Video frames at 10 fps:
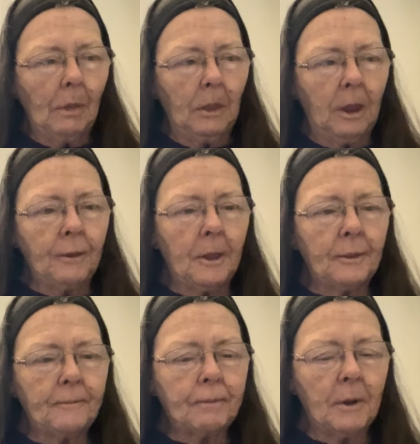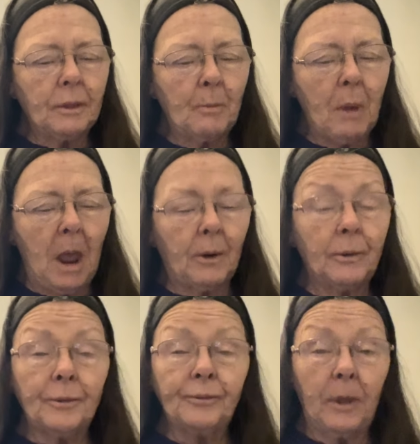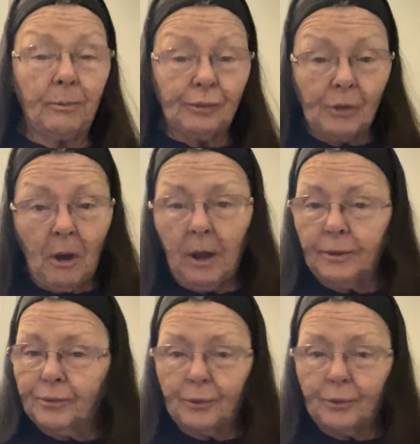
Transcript: And then the front and the back are the same size,